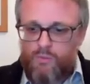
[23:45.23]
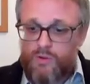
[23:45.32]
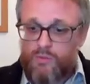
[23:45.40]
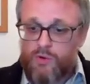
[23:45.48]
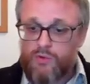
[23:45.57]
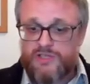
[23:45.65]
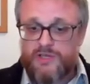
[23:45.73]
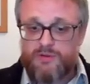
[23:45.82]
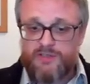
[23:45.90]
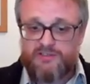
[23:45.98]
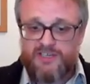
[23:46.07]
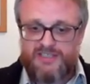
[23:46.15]
We were also
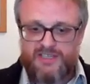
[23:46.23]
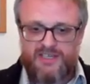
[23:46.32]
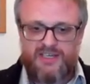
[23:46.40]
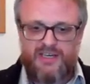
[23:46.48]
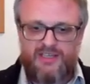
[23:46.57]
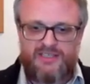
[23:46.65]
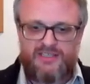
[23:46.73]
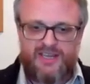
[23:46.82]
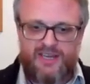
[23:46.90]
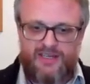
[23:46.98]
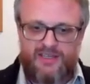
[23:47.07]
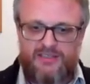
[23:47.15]
interested in
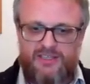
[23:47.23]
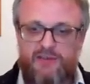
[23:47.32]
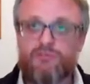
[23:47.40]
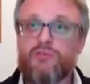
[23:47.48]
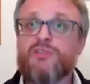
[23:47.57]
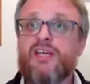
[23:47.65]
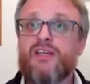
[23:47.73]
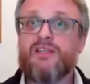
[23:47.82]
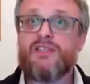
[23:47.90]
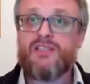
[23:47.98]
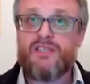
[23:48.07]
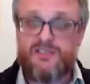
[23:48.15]
understanding general
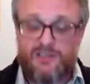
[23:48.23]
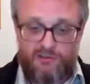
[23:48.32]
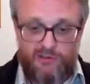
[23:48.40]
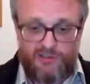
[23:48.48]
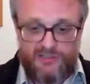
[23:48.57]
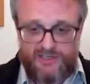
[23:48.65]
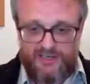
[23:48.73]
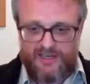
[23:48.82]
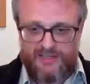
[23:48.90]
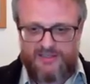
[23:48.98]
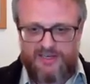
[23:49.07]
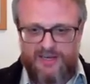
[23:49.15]
tendencies across the
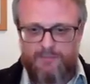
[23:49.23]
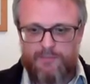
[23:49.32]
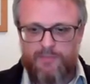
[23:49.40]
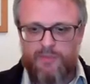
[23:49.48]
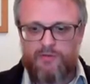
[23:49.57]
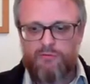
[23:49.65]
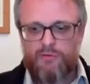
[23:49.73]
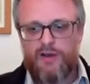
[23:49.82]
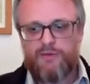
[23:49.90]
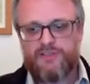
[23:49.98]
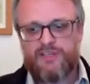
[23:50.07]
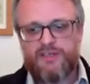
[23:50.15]
landscape
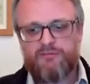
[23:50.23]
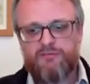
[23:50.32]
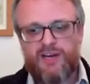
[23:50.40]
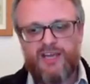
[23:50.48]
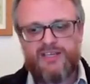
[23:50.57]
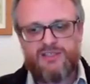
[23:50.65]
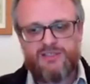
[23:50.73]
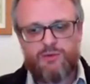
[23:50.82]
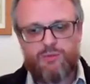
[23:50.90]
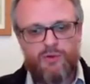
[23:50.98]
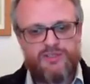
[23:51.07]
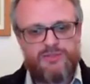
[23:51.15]
rather than in relation to
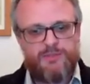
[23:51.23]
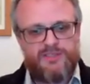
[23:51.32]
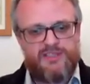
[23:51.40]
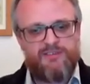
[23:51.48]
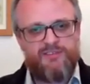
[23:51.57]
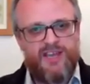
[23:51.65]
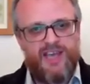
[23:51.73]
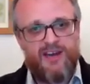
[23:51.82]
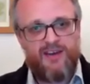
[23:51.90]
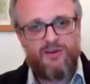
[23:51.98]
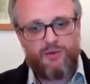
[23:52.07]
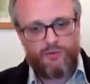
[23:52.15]
one specific
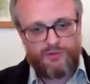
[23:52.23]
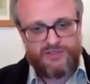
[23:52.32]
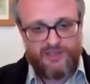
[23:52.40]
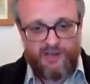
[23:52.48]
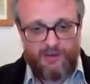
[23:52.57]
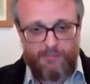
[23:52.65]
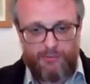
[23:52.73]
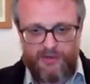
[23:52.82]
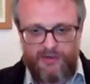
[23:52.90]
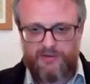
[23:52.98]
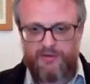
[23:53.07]
end or start point.